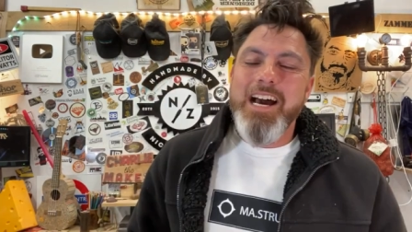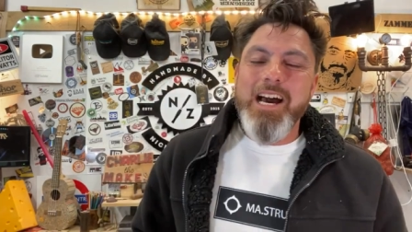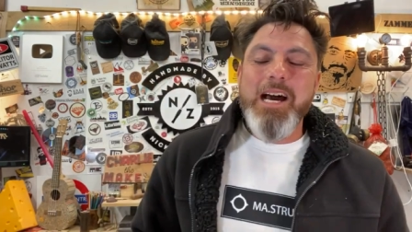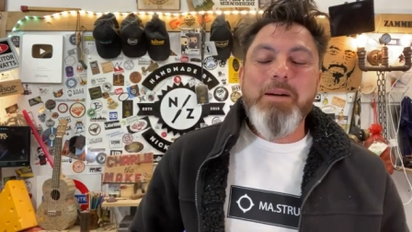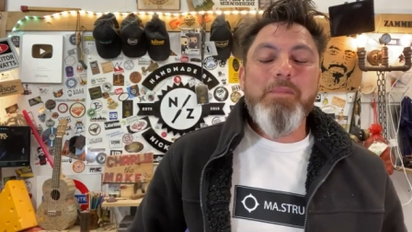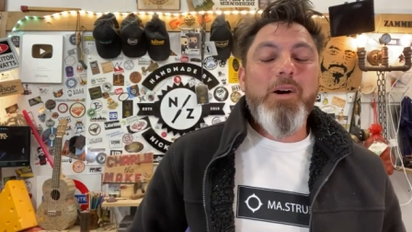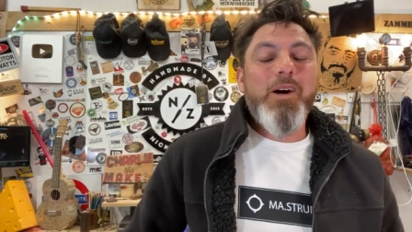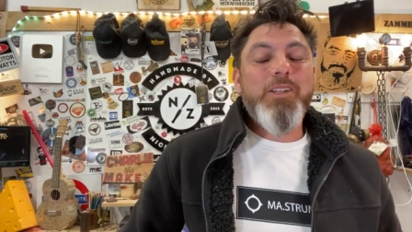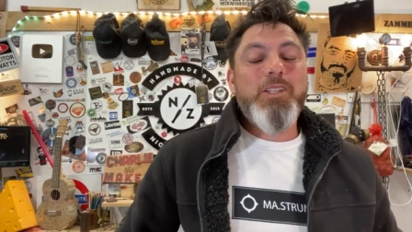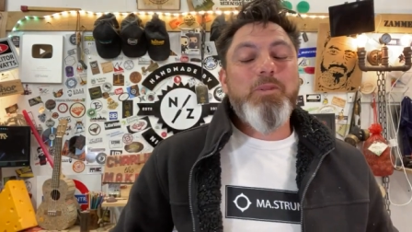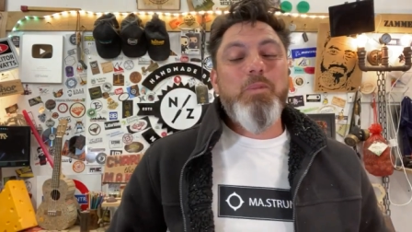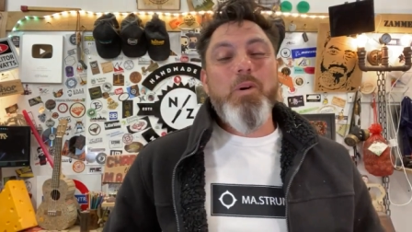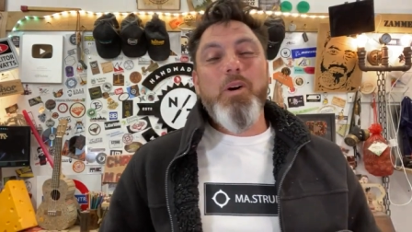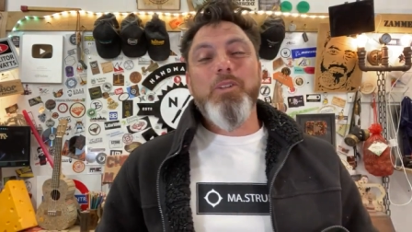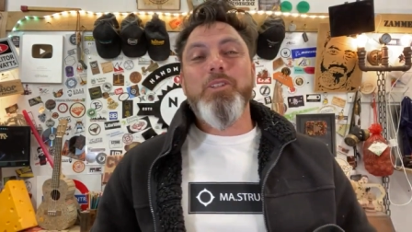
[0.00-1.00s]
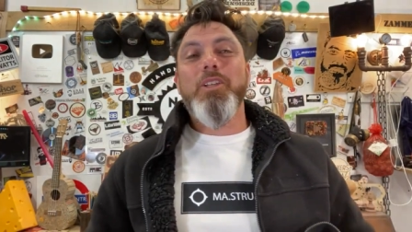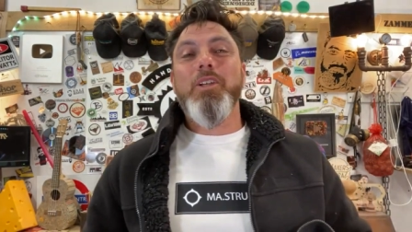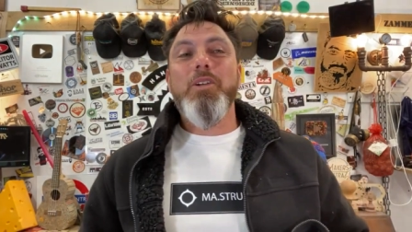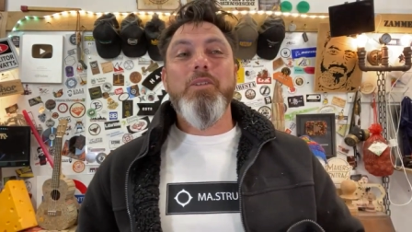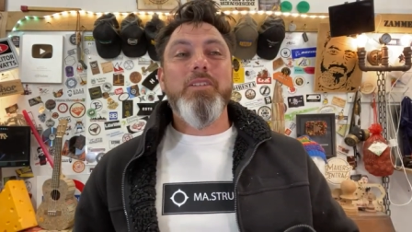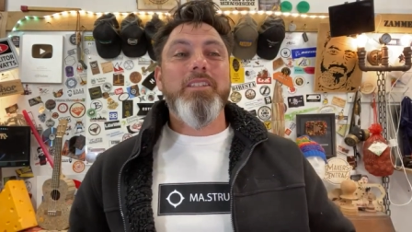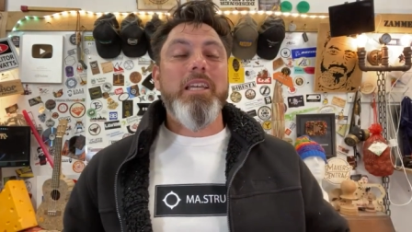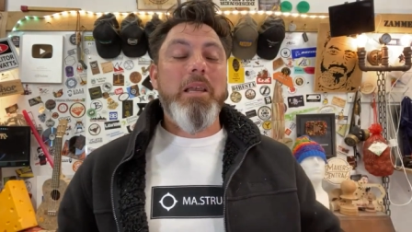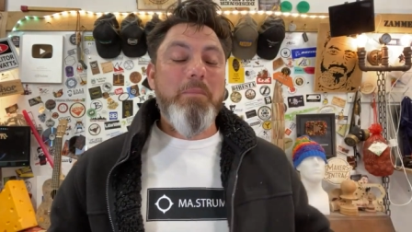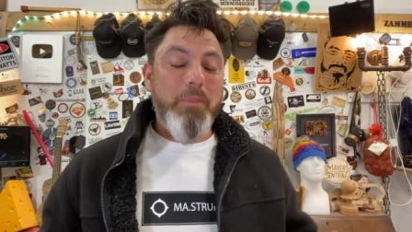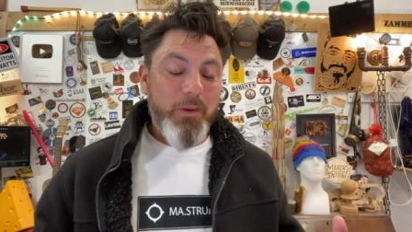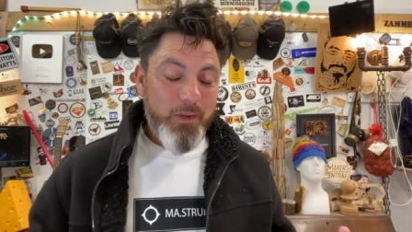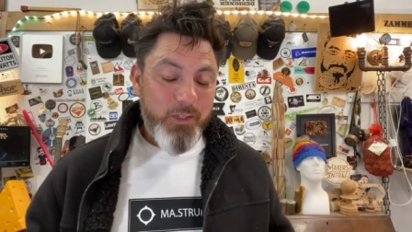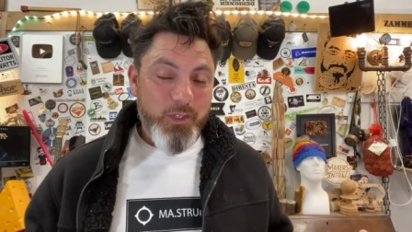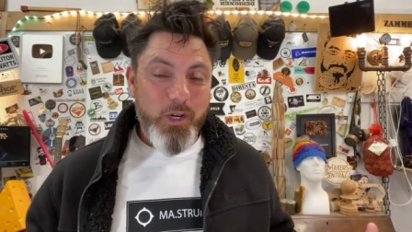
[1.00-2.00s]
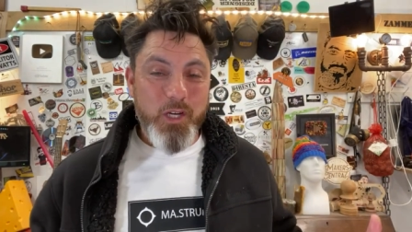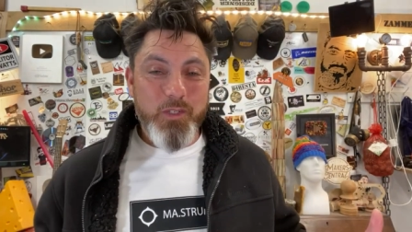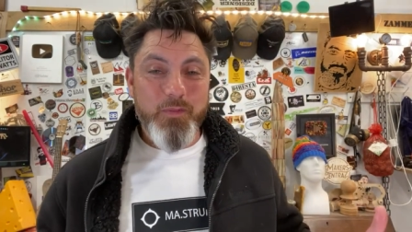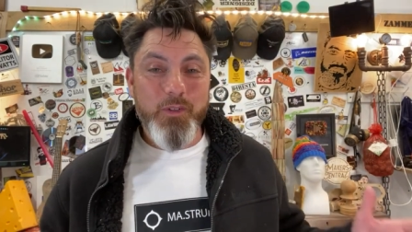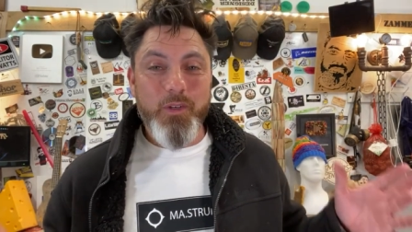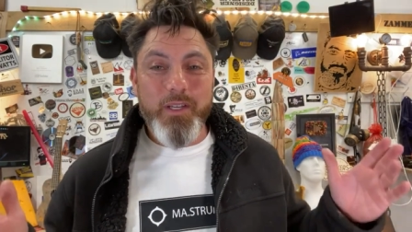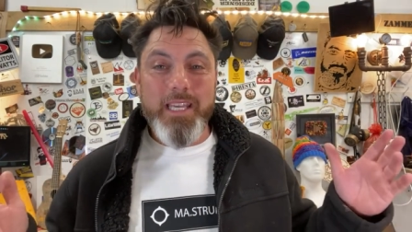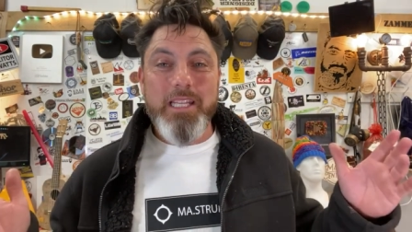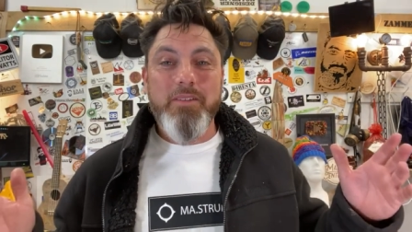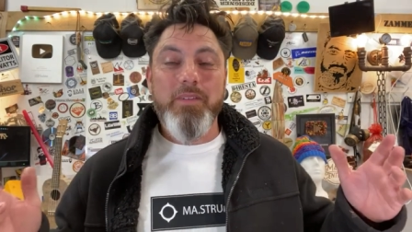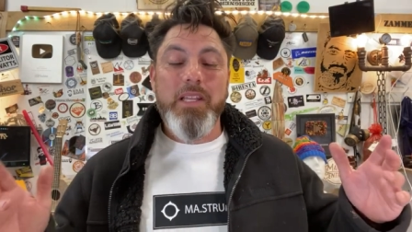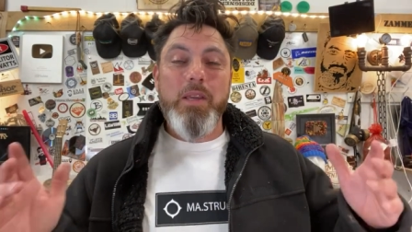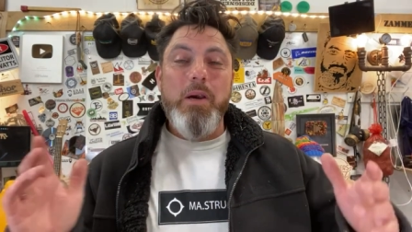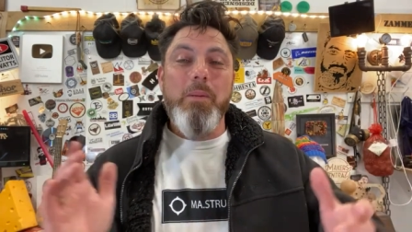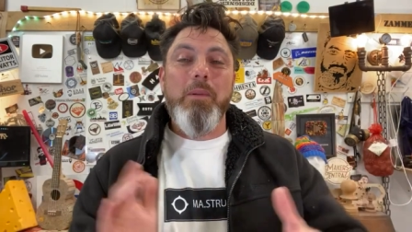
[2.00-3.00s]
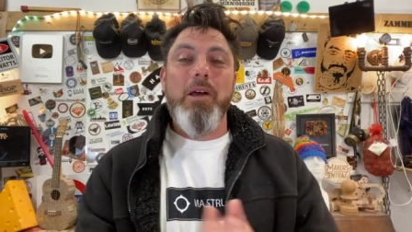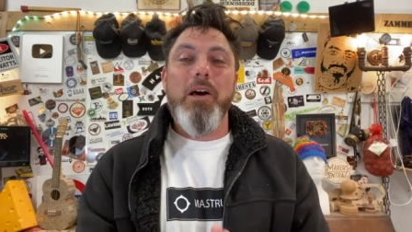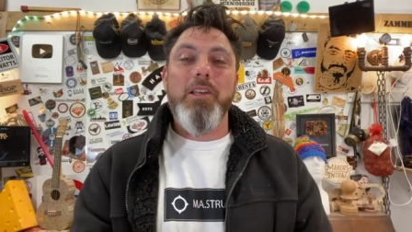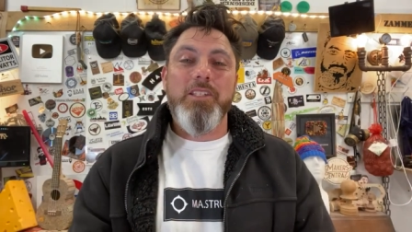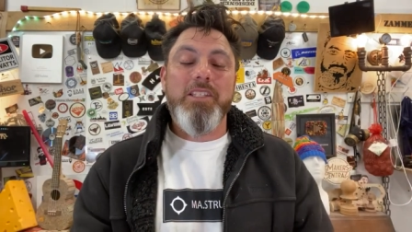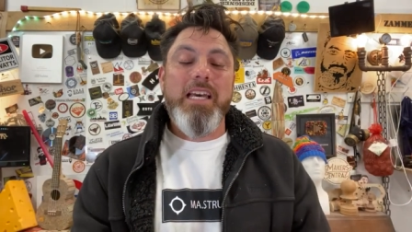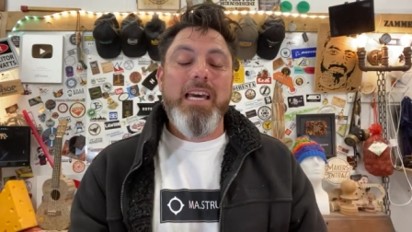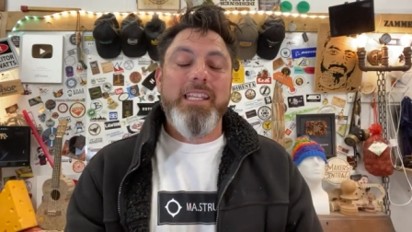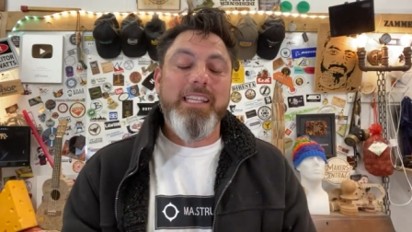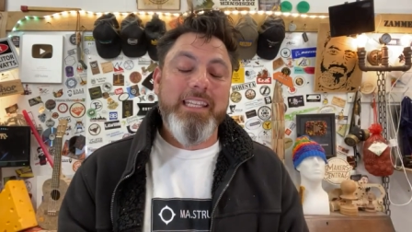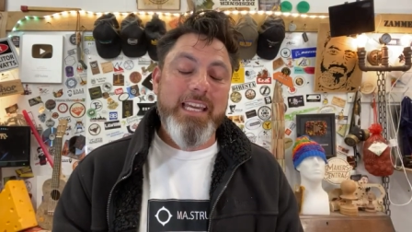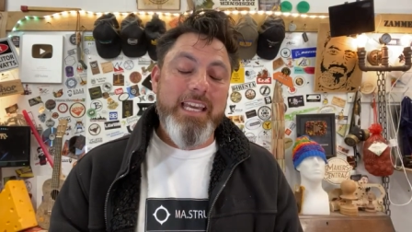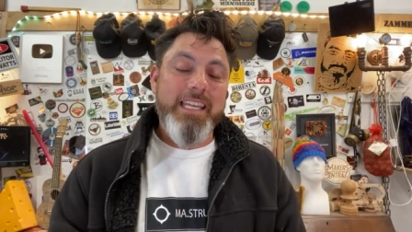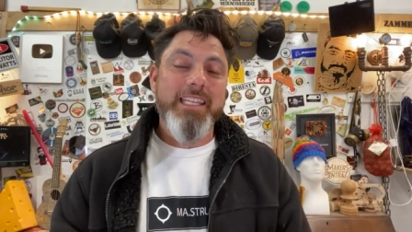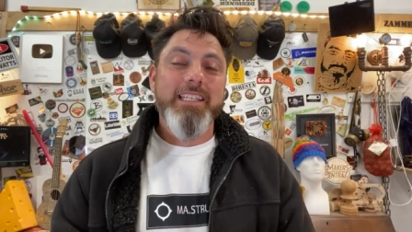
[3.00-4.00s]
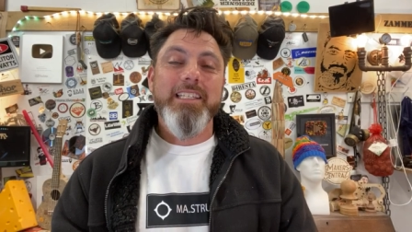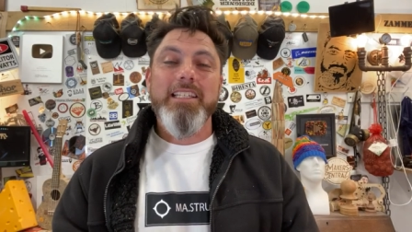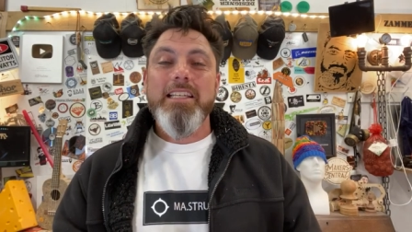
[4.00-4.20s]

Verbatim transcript: Um, I just wanted to say apologise for not getting a video up last Saturday.